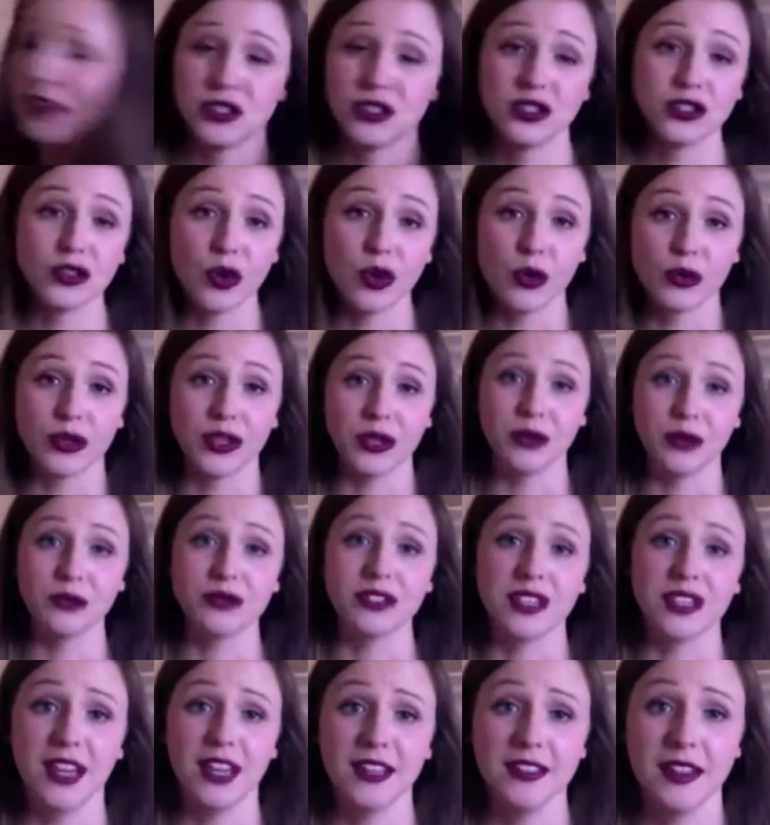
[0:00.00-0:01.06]
they're so
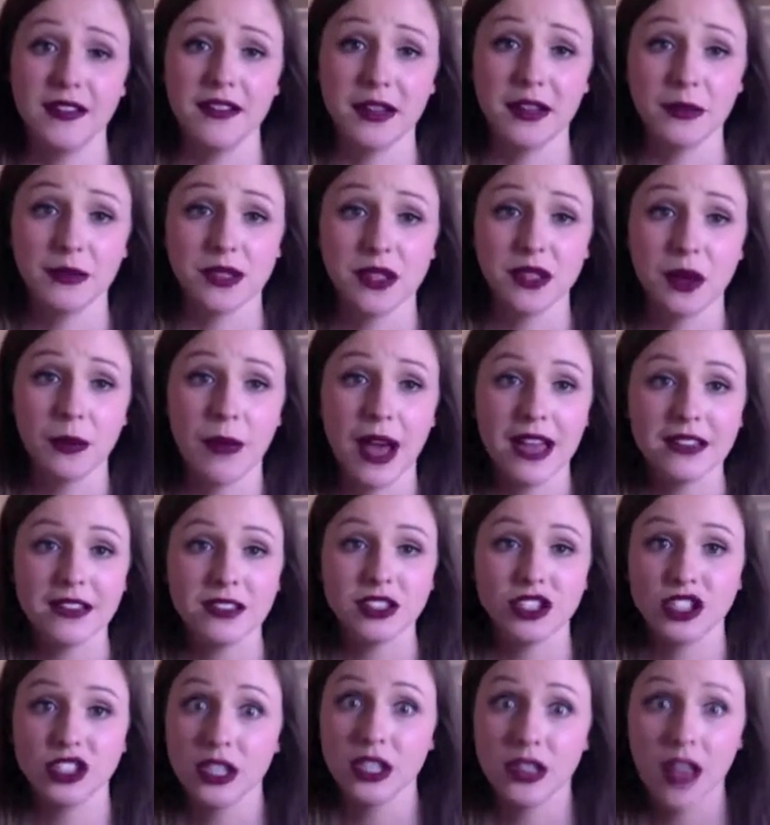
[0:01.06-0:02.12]
cute. I love them so
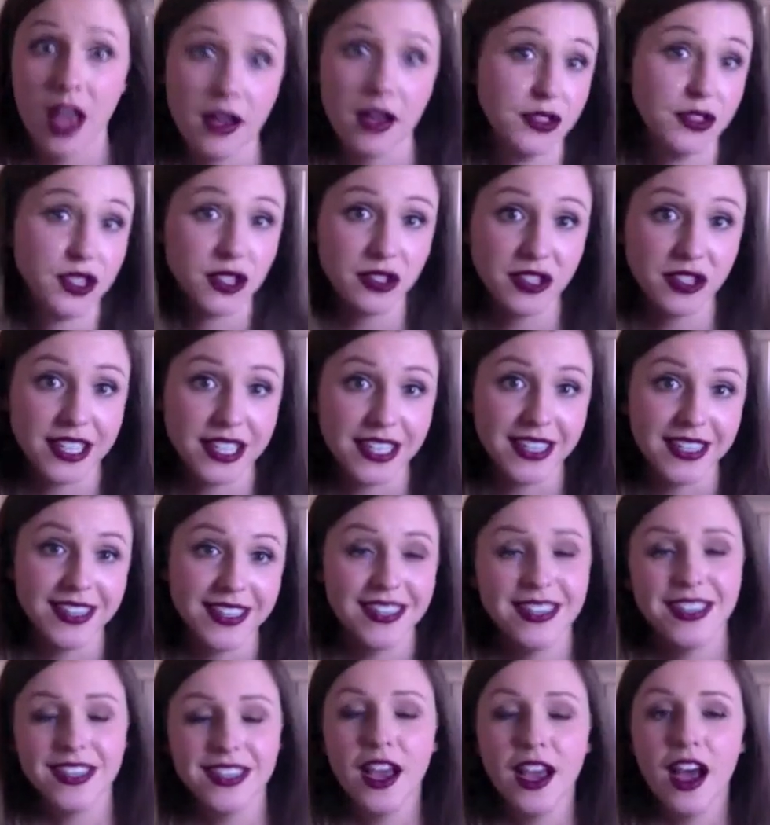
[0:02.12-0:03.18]
much. She loves to
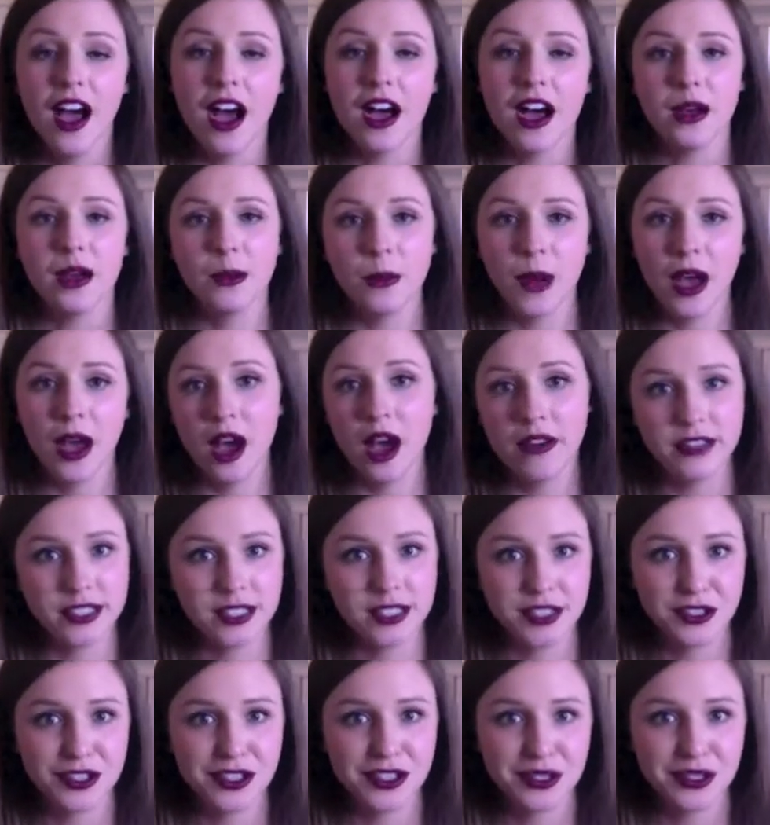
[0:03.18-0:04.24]
read.
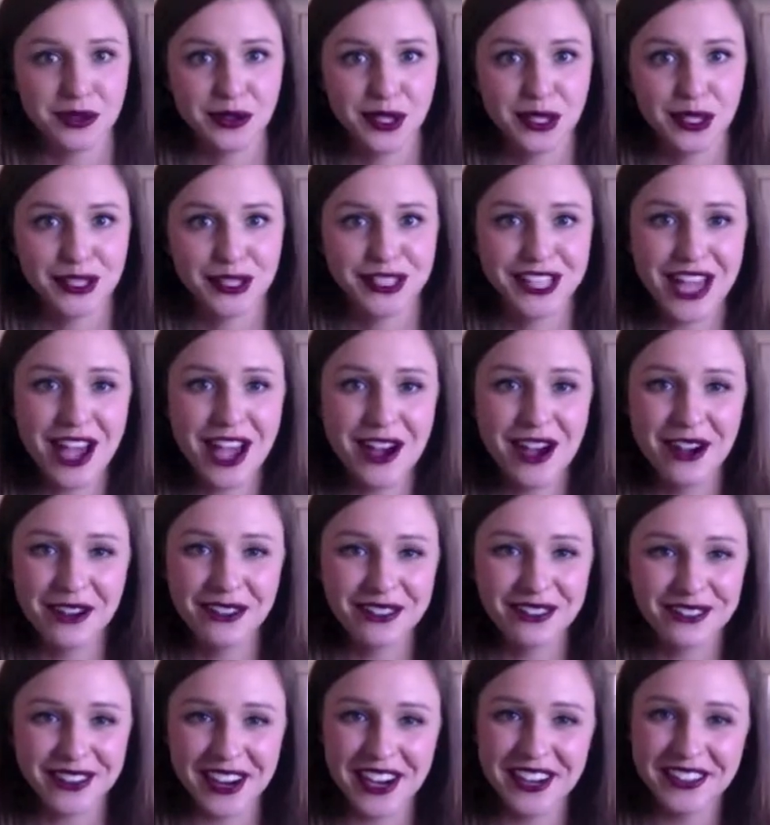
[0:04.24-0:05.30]
Obviously, she doesn't read
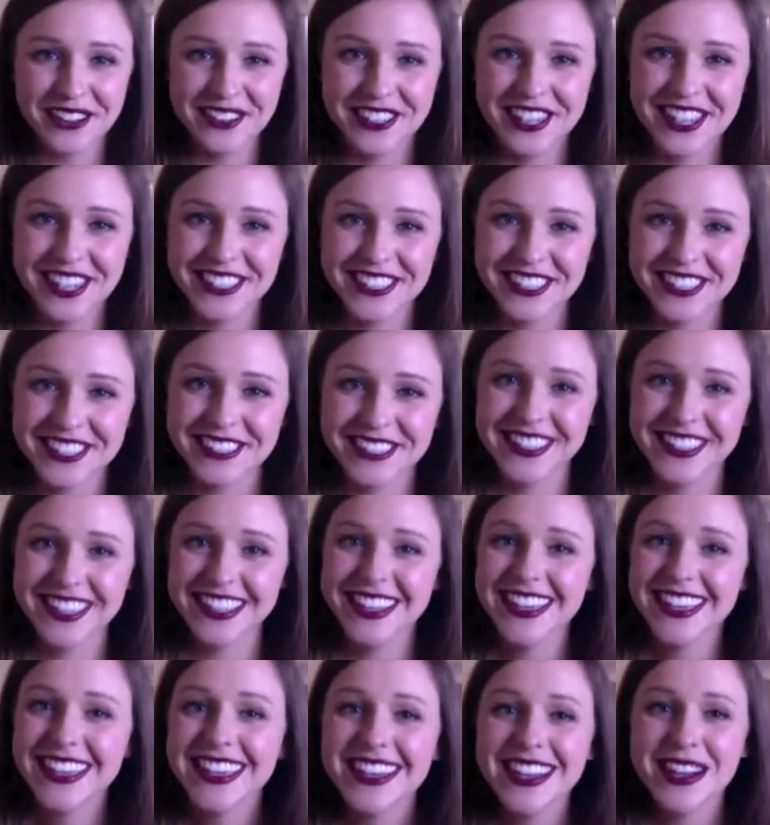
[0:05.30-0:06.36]
herself. I read to
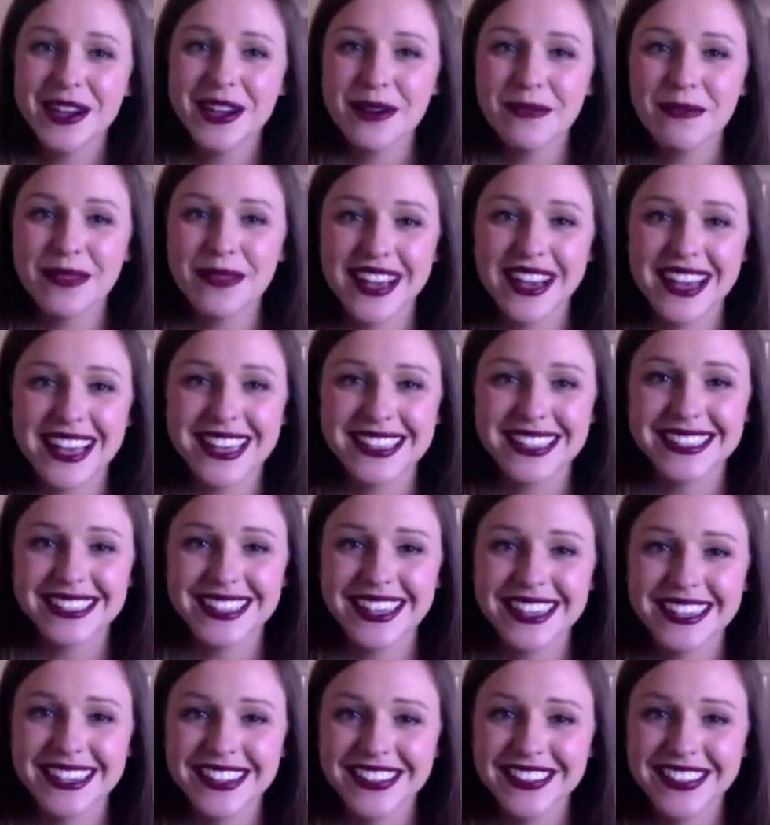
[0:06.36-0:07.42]
her,
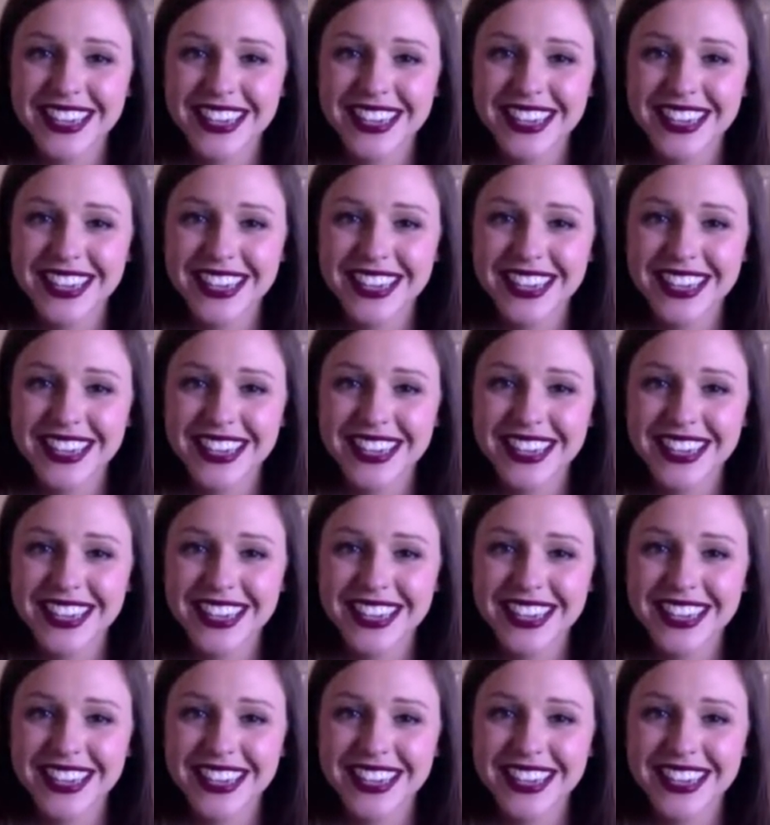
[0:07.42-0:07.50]
but